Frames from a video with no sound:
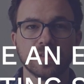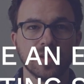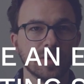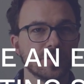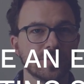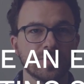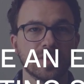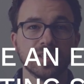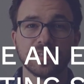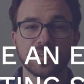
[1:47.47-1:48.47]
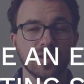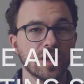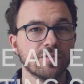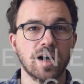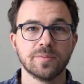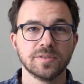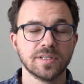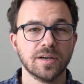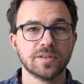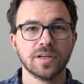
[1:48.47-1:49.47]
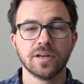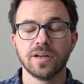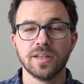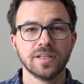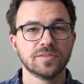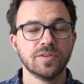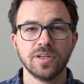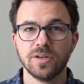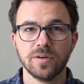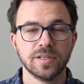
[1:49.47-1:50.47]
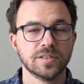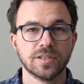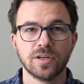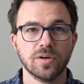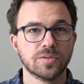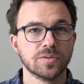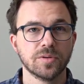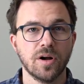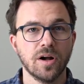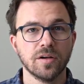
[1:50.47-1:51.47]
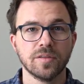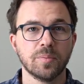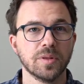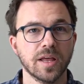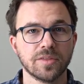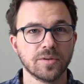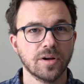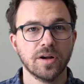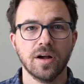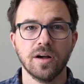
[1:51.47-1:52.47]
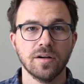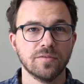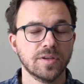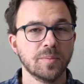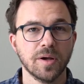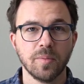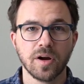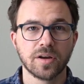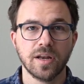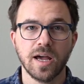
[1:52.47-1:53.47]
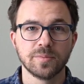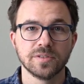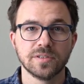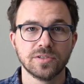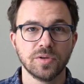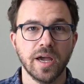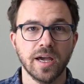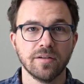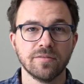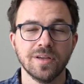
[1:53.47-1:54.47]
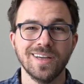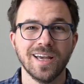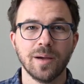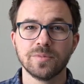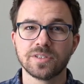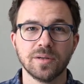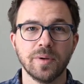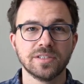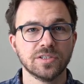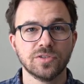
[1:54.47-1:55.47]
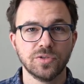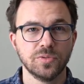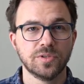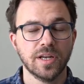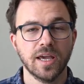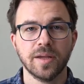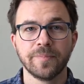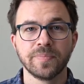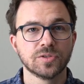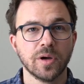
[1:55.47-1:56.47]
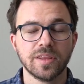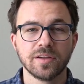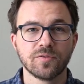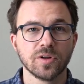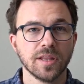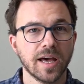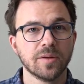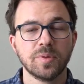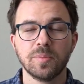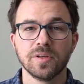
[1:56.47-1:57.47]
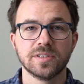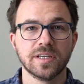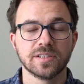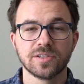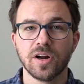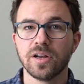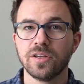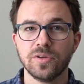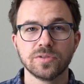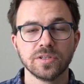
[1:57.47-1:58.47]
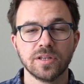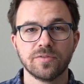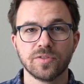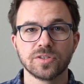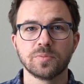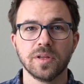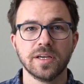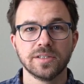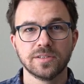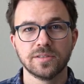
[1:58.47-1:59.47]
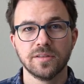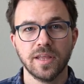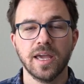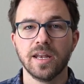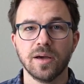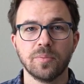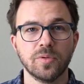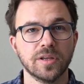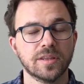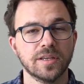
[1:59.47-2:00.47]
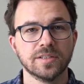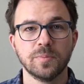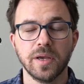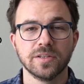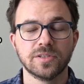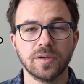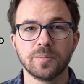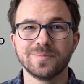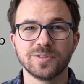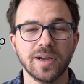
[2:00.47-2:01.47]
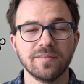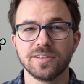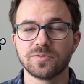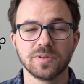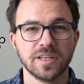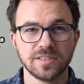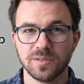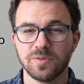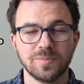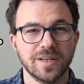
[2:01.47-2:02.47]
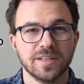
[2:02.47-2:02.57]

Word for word: So there's a ton of options out there, and this video isn't to go through all the plethora of email marketing options that you have. I'm just going to mention two today. So I think for a lot of people as they get started, usually the first place they end up with is MailChimp. So I have this relationship with